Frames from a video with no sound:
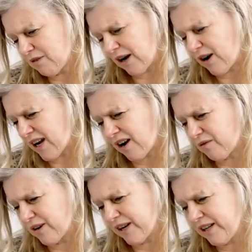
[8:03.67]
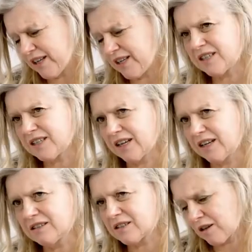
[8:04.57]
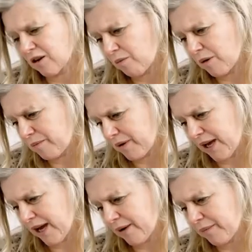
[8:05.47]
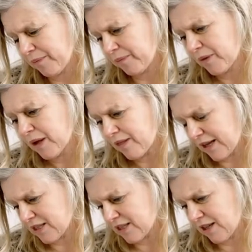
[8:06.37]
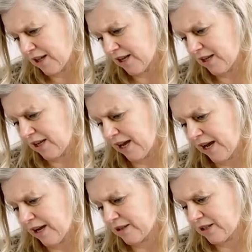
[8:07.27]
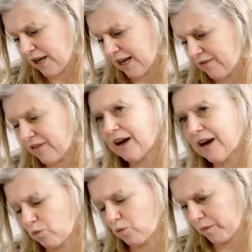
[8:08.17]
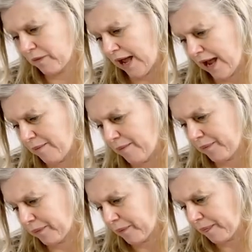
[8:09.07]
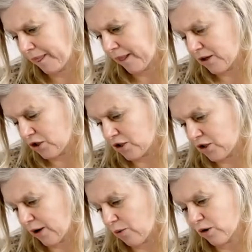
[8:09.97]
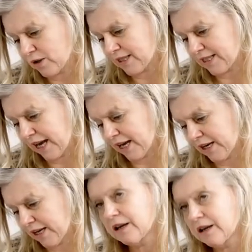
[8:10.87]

Oh, I can't read these things. Yes, um, uh, yeah. omeprazole. Yeah, that's the thing. Mm-hmm. Yeah, so I have that um, just like once a day.